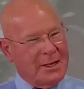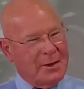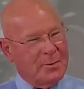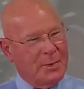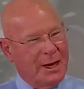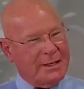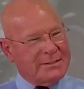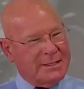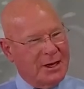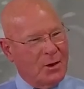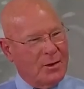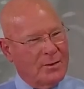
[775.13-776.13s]
But
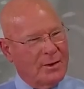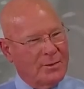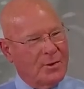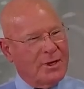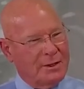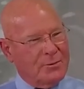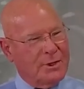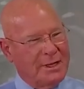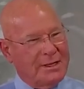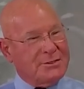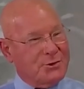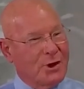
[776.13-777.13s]

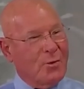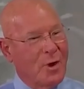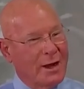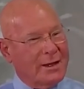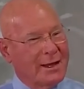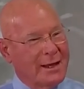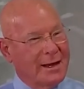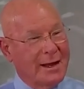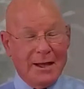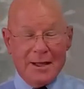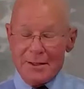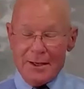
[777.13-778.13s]
we enjoy walking, and
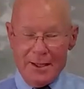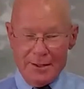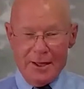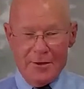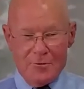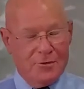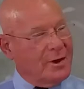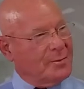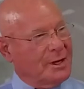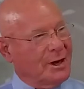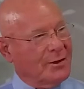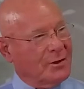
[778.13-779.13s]
I love
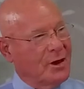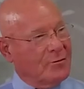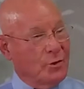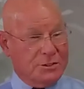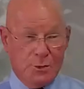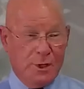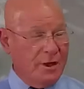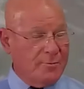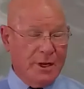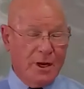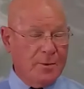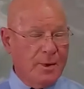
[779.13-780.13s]
being on the golf course, and we love
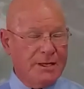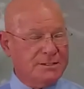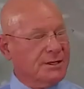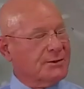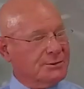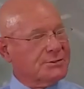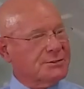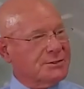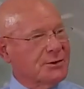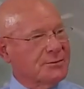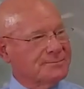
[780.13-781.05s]
being on our bicycles. So,